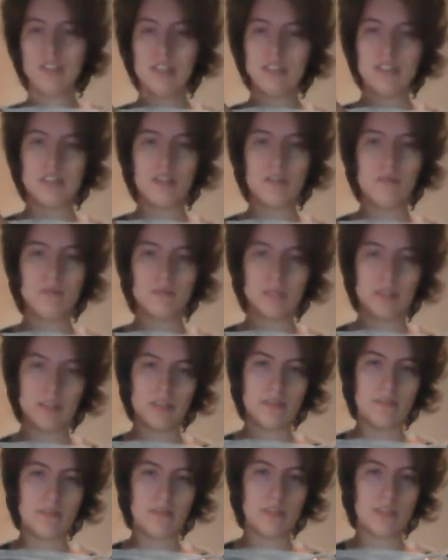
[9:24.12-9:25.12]
I don't
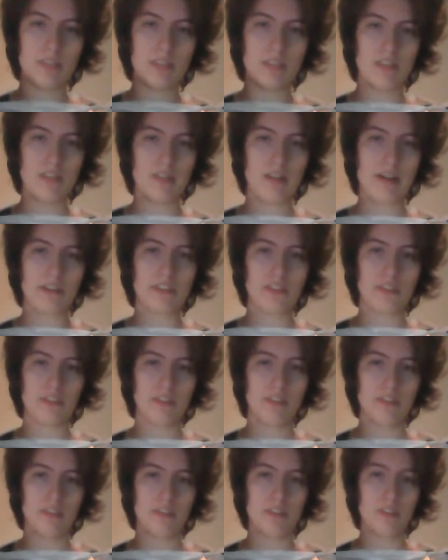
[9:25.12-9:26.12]
reuse are actually the
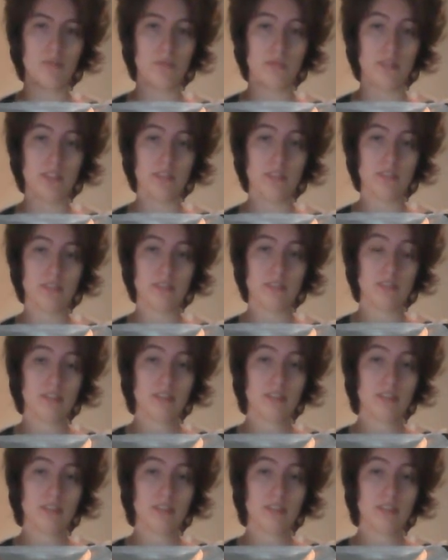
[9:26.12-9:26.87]
good ones.